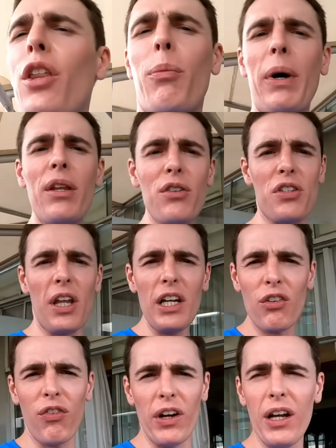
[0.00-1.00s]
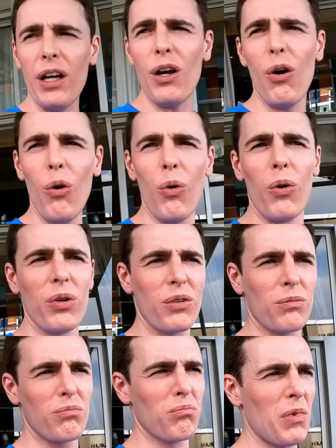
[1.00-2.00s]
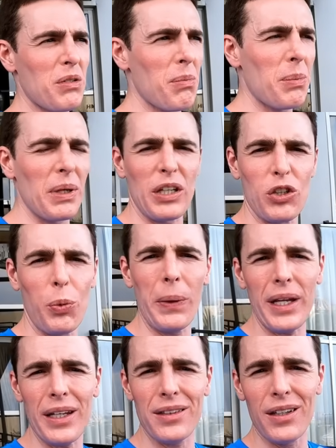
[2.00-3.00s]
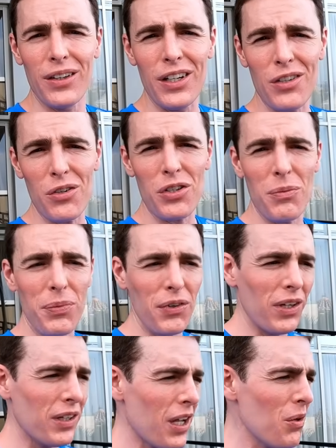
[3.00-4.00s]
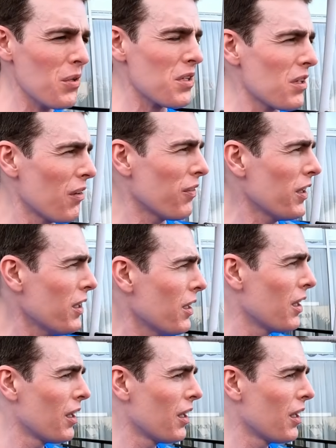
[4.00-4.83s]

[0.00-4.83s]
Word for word: The weather's nice for it. Oh, it's maybe like 28 degrees or something right now. It's lovely.